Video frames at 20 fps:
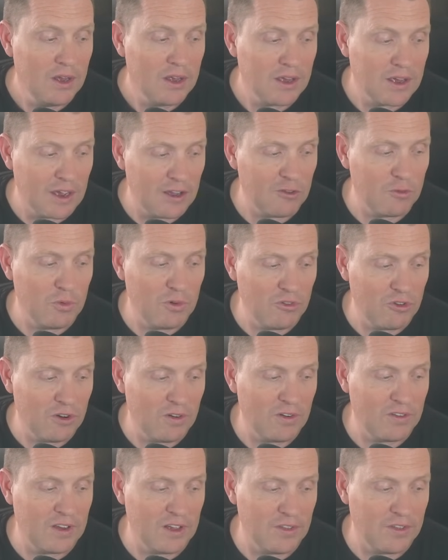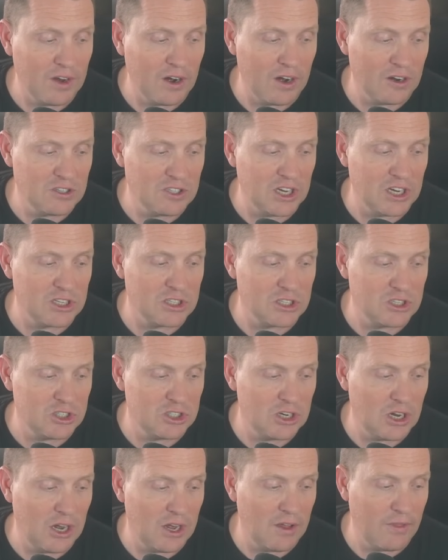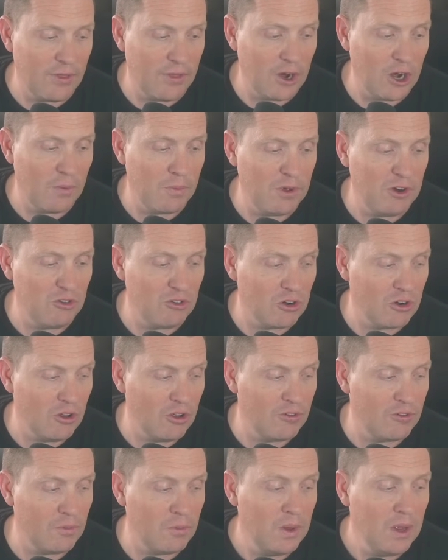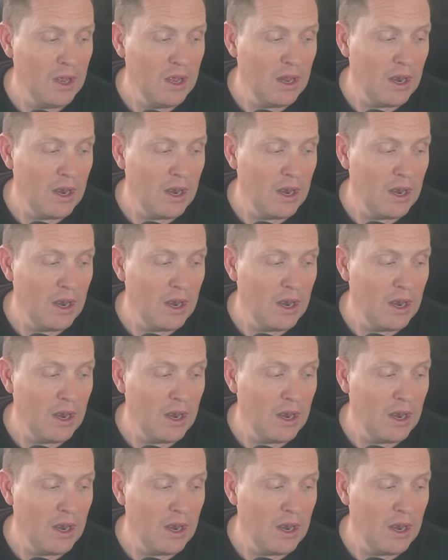Customer service, healthcare, education, uh, therapy, journalism,